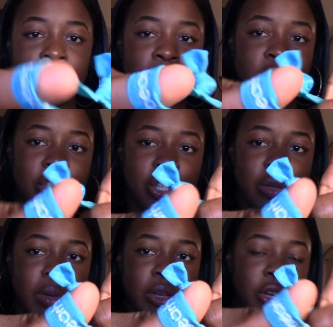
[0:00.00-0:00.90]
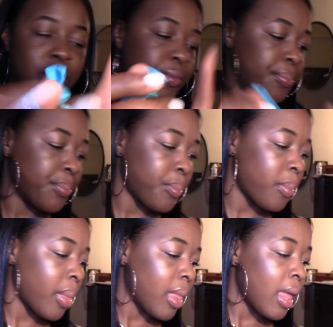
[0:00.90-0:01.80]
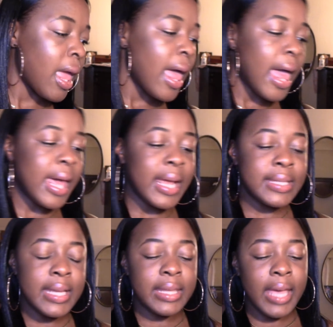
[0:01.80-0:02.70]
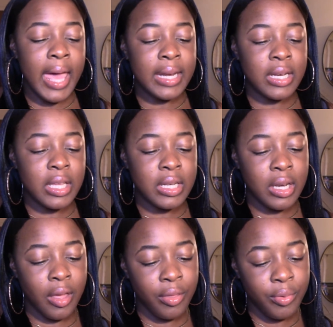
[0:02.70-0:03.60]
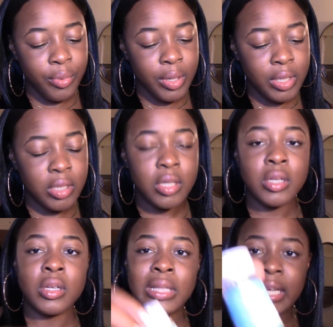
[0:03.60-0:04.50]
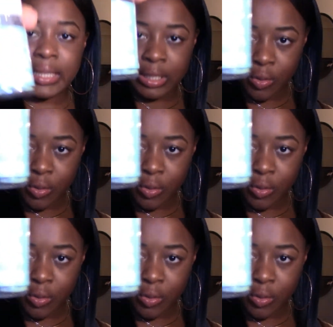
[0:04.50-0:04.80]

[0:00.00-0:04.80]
SugarBearHair. And I see that they added another one, like a little